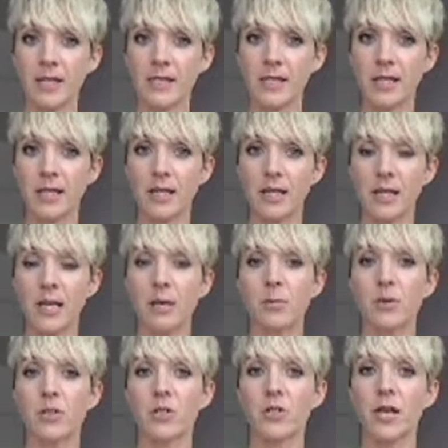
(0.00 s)
the
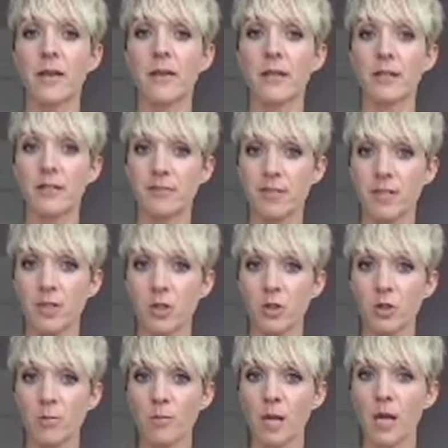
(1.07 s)
labor and delivery
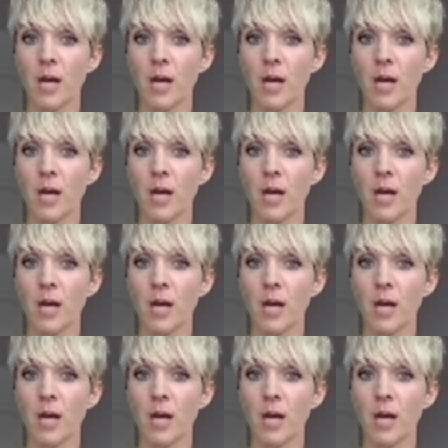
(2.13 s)
room,